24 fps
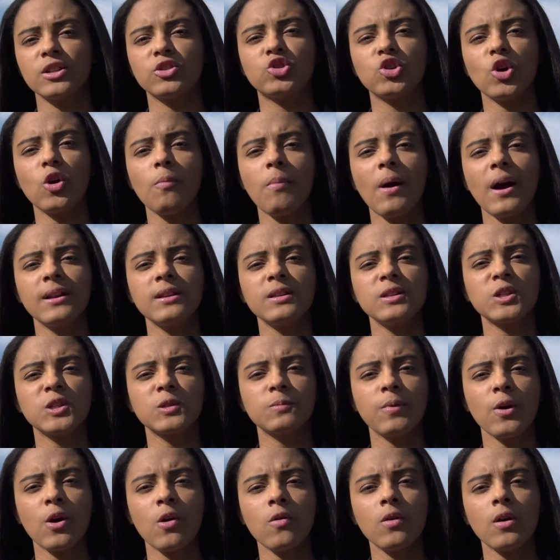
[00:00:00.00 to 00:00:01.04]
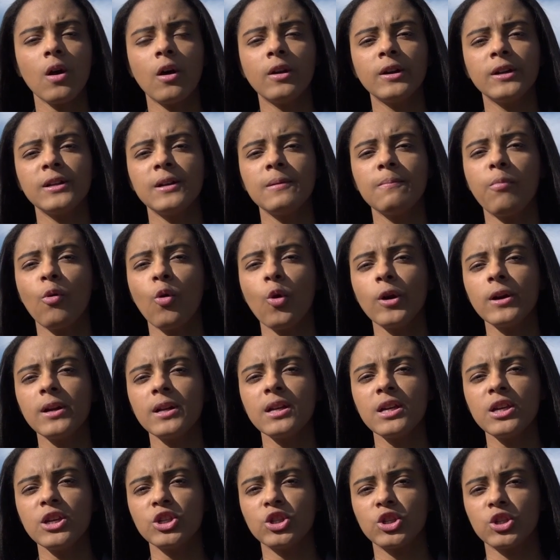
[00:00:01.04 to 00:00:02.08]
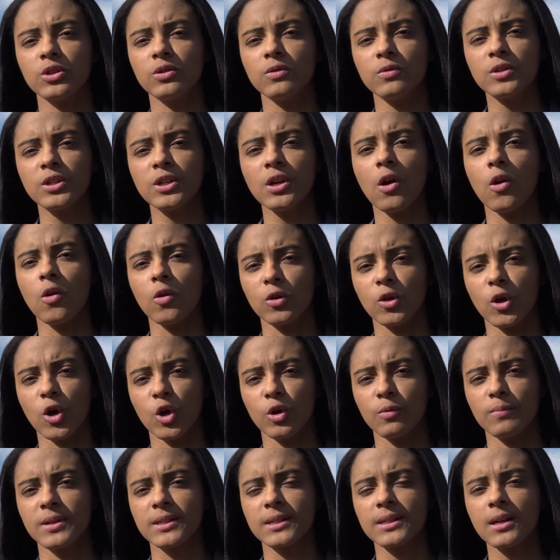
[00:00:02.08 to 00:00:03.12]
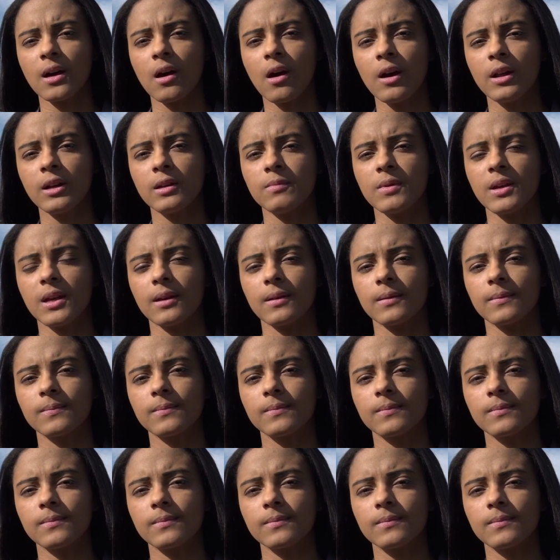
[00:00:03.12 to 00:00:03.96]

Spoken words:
that Joe Biden spoke on an important issue to Oklahoma's economy.